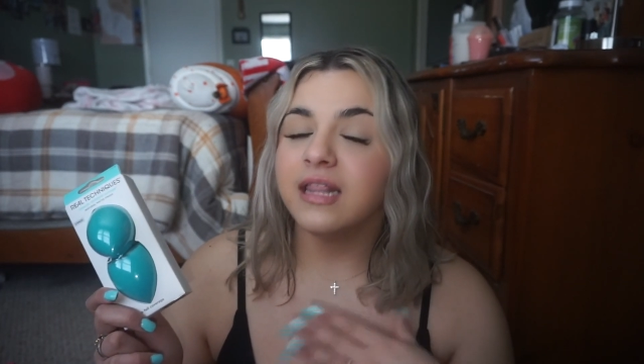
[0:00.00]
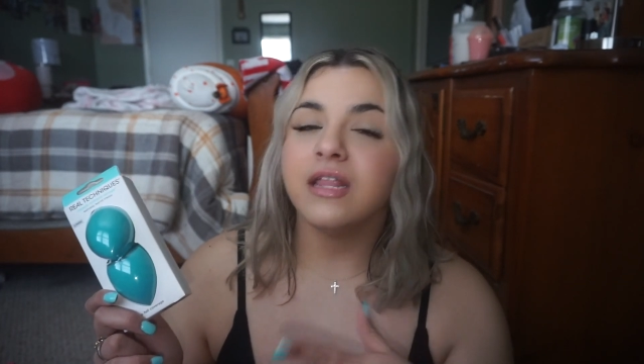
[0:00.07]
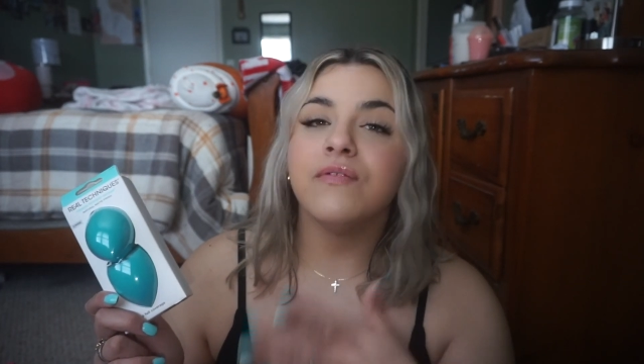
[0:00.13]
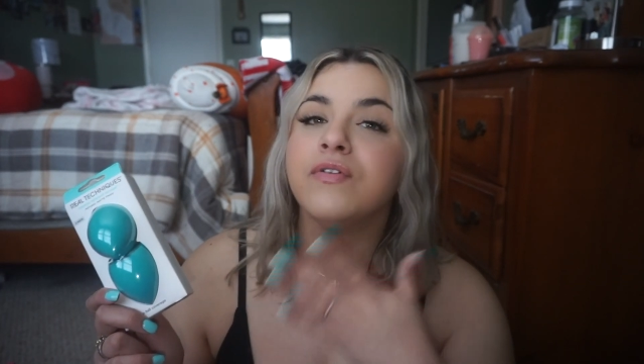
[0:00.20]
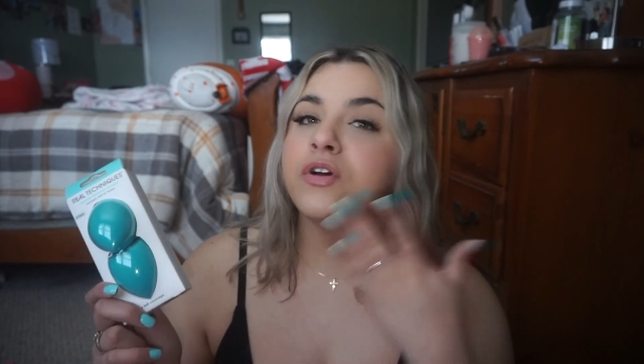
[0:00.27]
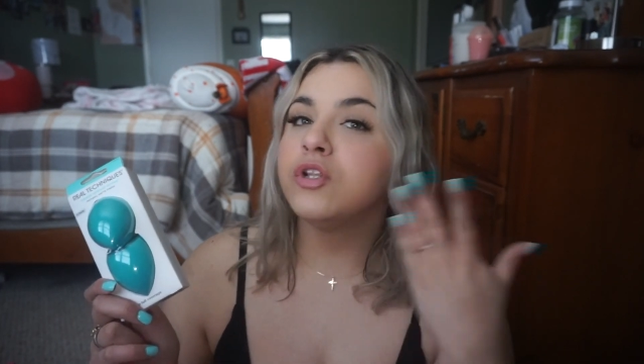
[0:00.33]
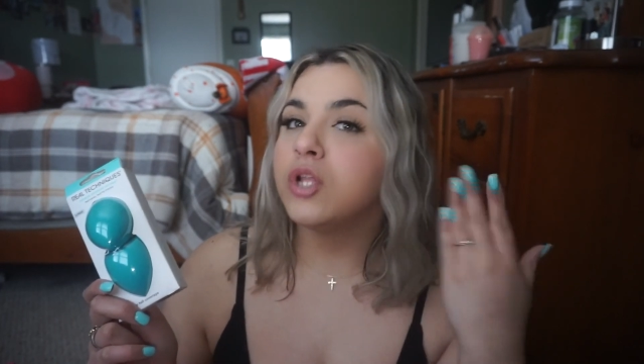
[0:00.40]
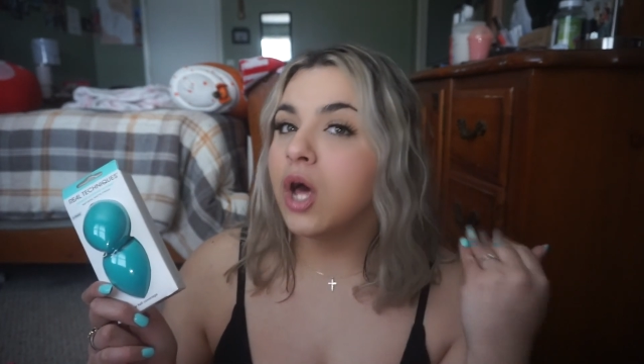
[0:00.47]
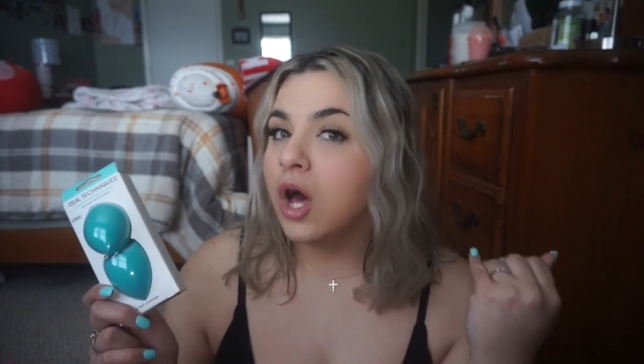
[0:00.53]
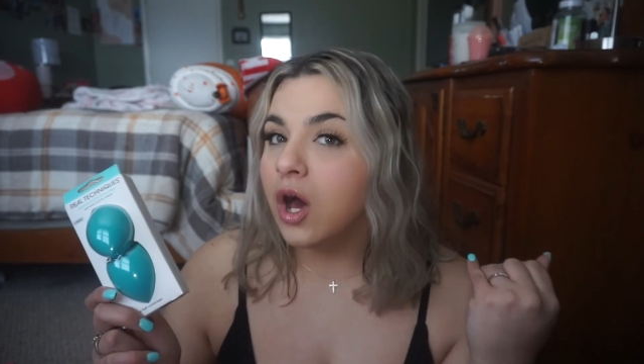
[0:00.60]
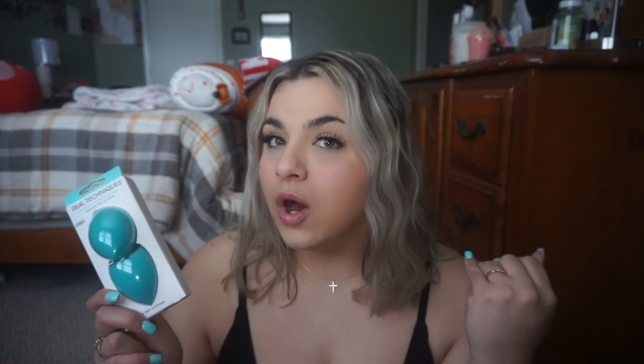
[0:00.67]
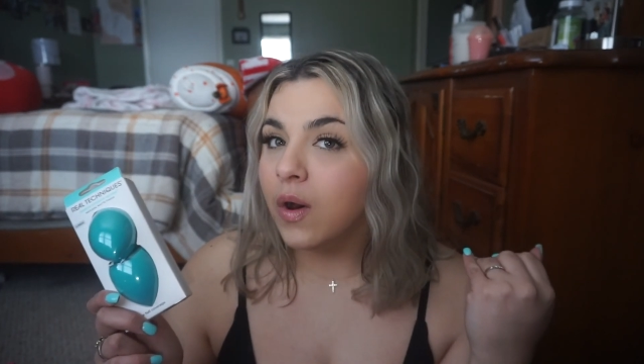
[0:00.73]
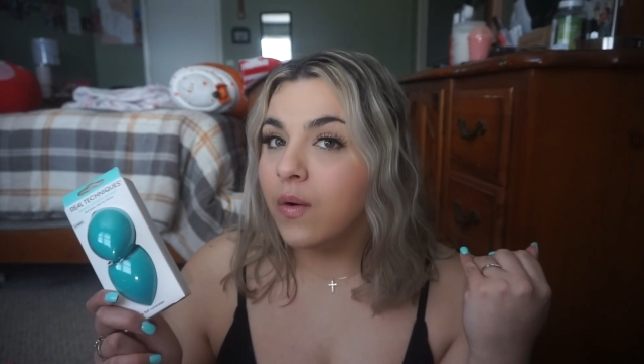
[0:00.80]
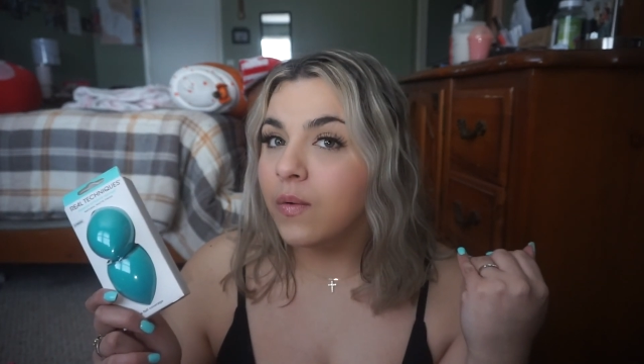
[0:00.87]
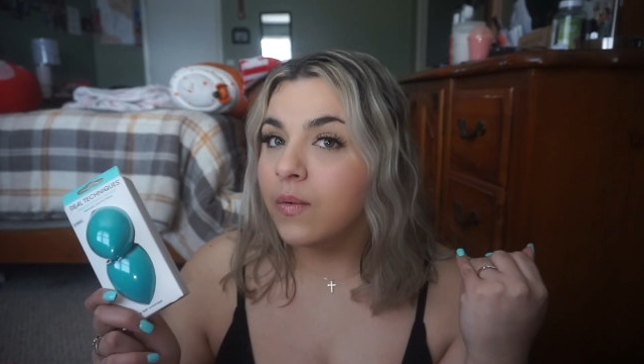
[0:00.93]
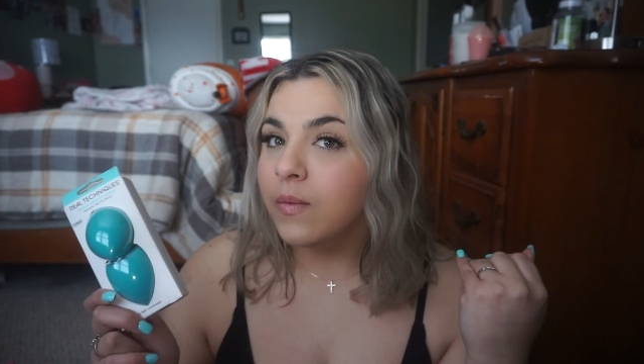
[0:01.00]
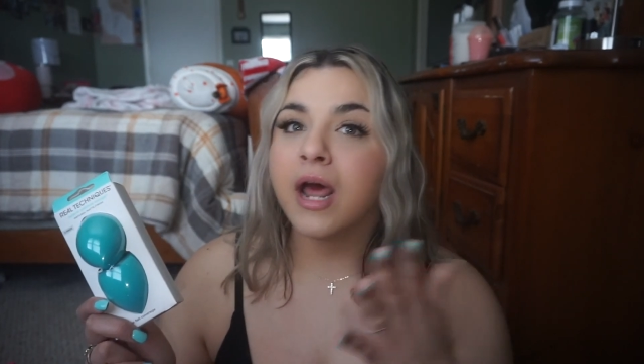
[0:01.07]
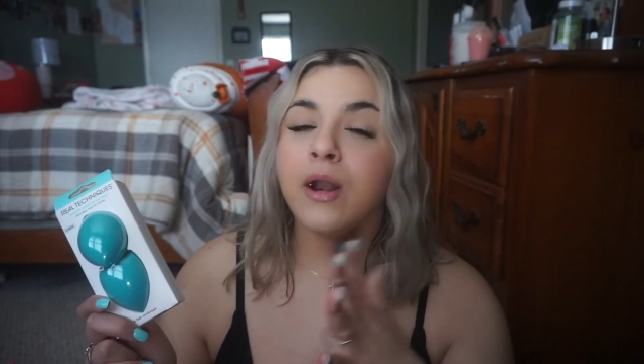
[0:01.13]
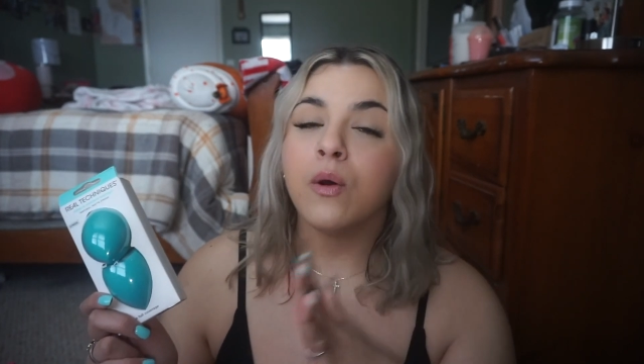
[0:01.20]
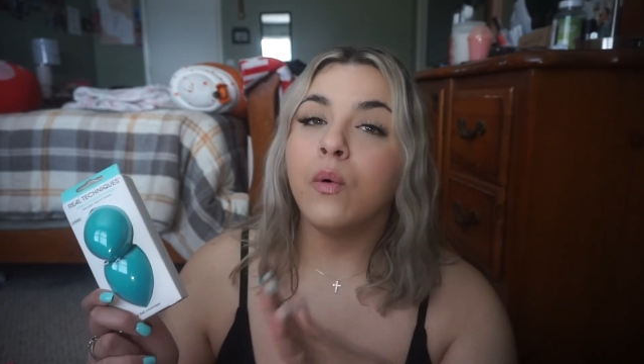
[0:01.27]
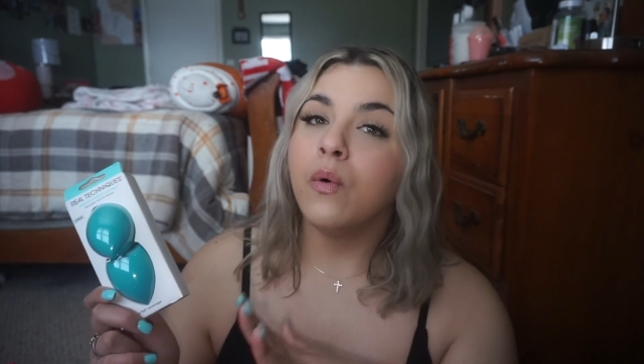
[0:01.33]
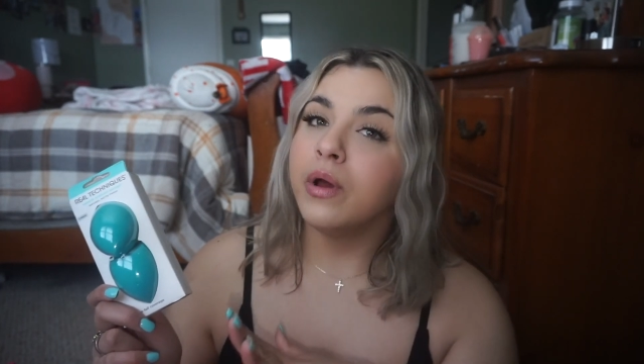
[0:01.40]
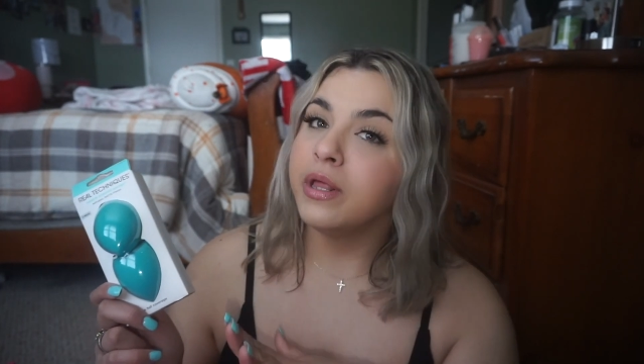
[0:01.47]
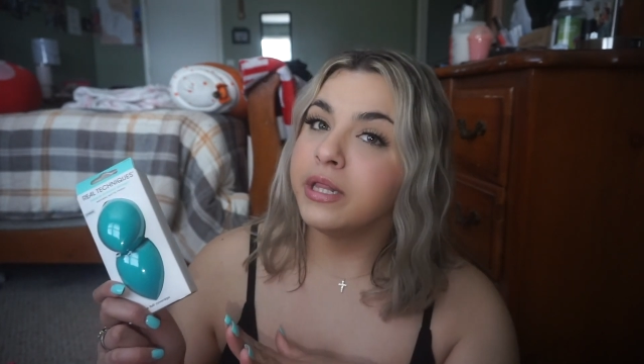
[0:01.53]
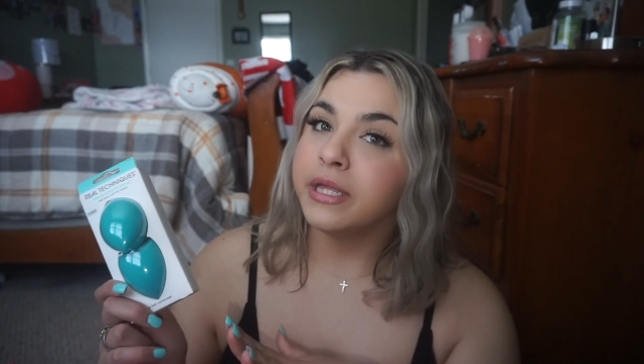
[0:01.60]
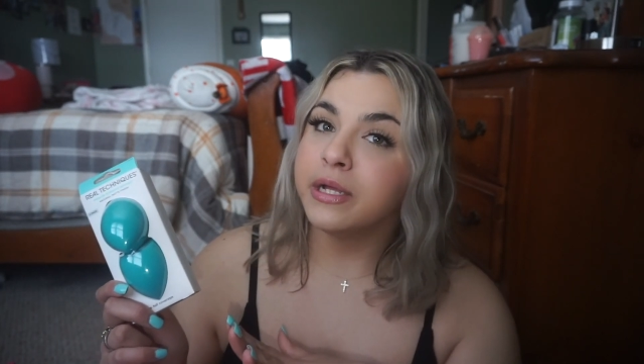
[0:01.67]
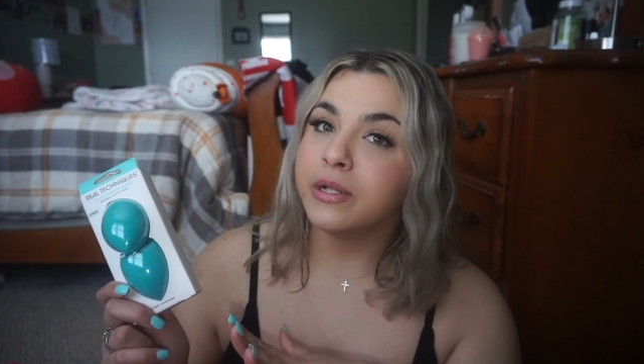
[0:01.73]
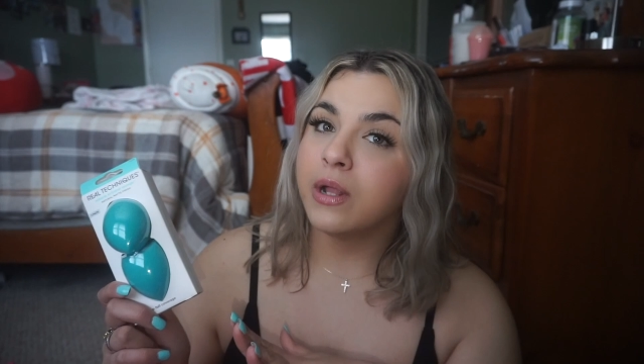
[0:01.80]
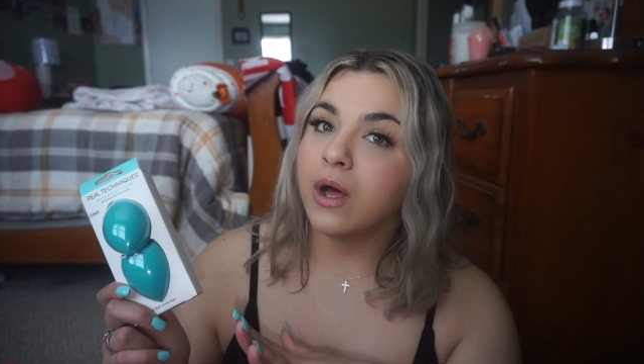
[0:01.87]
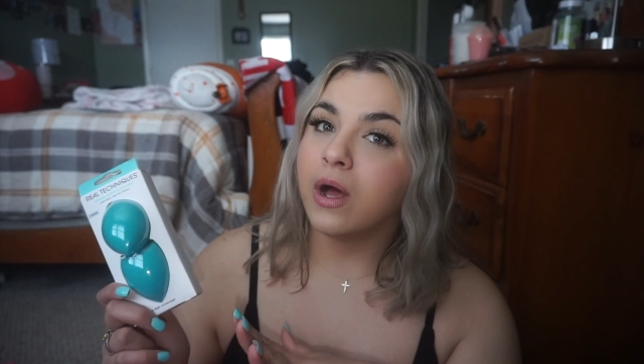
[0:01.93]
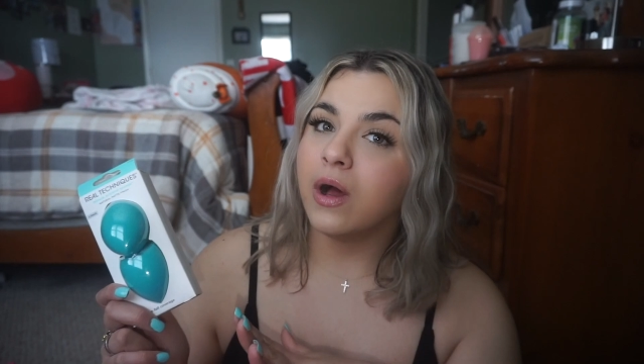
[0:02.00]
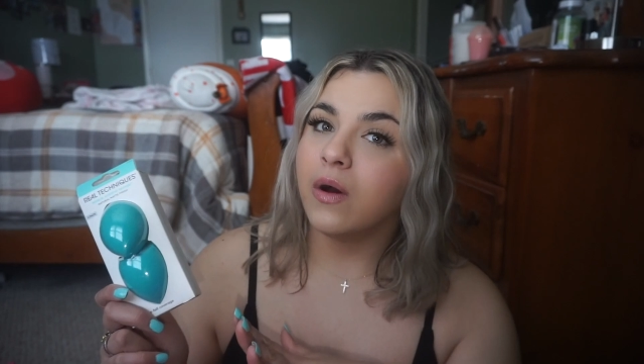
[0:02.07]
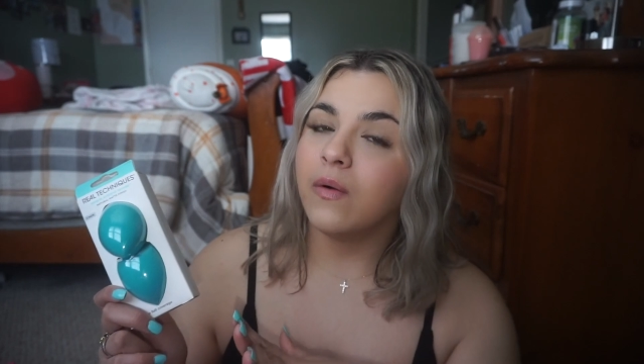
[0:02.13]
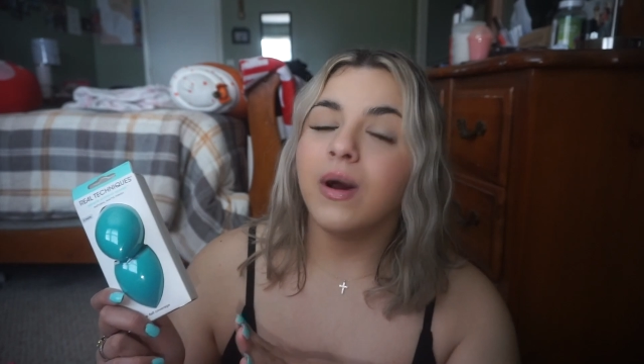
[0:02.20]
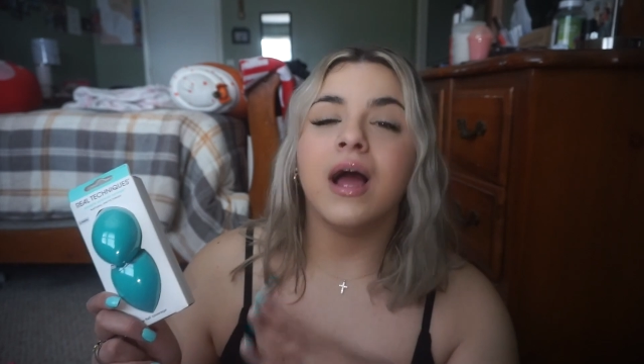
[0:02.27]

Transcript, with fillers: I love a glow, not oily glow.